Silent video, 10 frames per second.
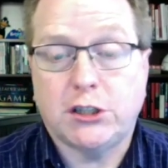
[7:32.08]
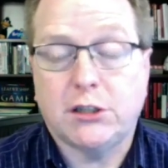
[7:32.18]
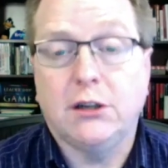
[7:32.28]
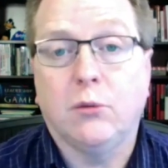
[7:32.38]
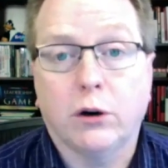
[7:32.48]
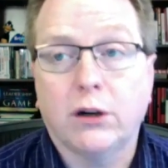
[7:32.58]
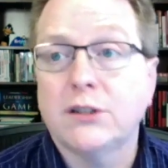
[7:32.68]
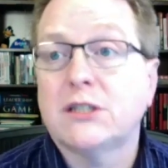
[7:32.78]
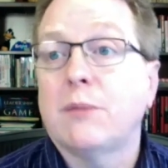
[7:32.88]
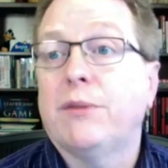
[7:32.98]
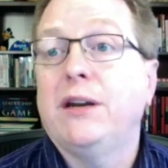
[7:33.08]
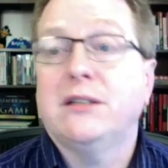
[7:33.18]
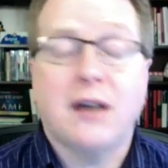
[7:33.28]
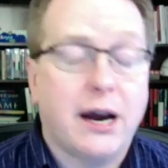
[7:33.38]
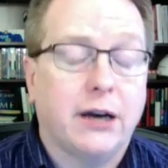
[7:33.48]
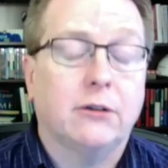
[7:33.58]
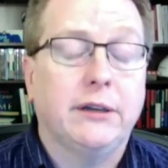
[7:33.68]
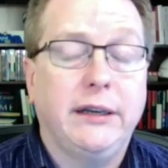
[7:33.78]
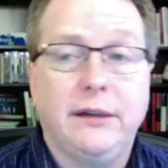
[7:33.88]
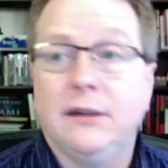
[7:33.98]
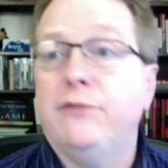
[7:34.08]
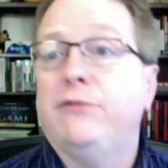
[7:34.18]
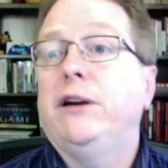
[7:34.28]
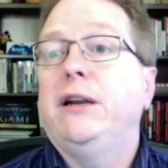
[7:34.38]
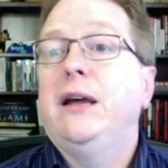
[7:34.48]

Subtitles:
work on something entirely different.